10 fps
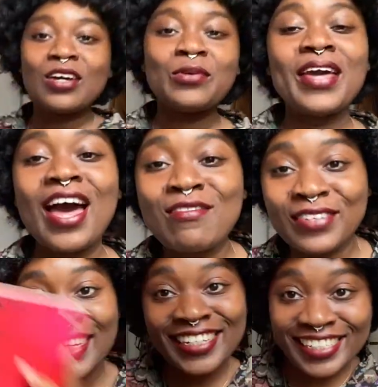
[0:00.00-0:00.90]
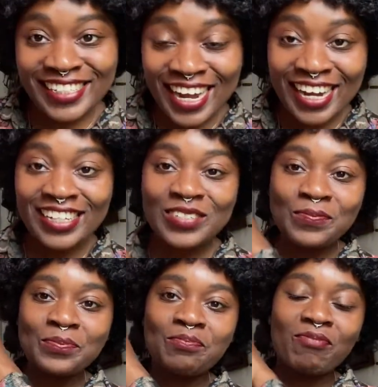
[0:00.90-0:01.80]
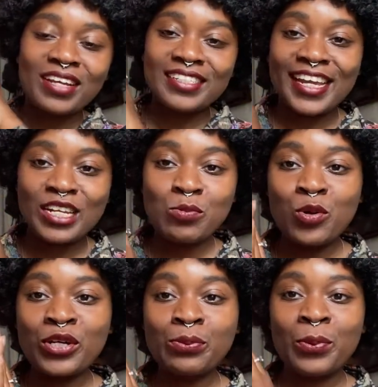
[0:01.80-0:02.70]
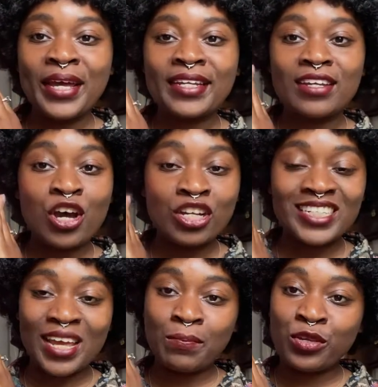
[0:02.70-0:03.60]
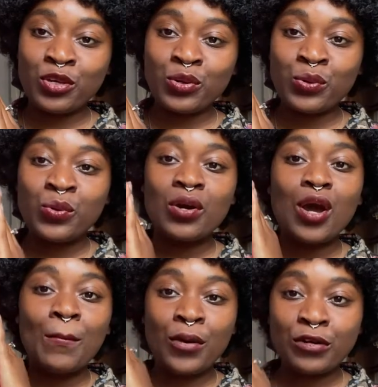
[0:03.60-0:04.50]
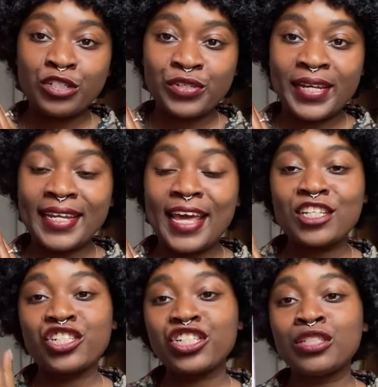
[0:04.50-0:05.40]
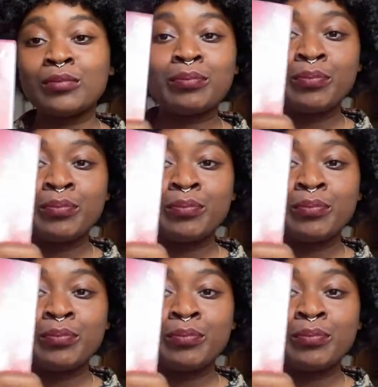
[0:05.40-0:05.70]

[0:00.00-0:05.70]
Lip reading: We have Yrsa Daley Ward with her debut poetry collection